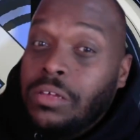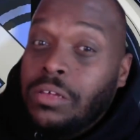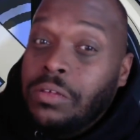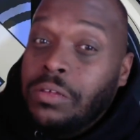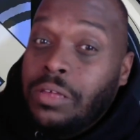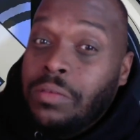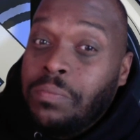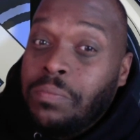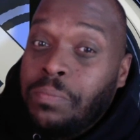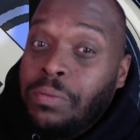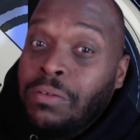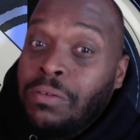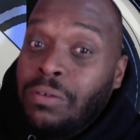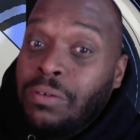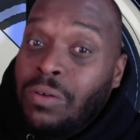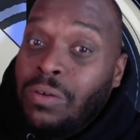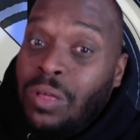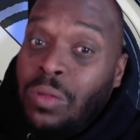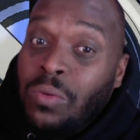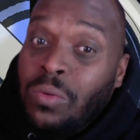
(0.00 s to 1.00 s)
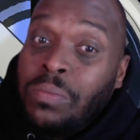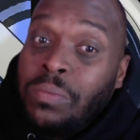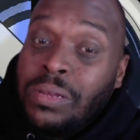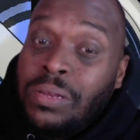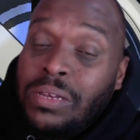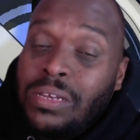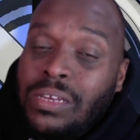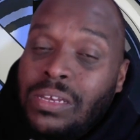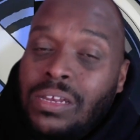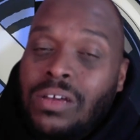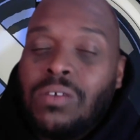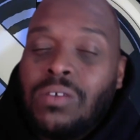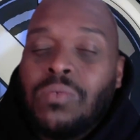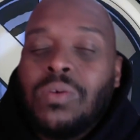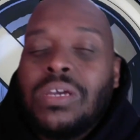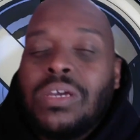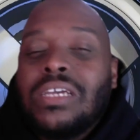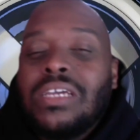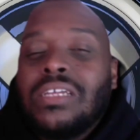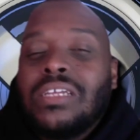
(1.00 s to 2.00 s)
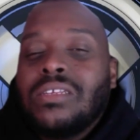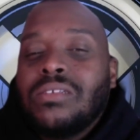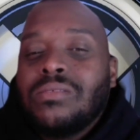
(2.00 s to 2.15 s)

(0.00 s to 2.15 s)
It, it would be, no, wait.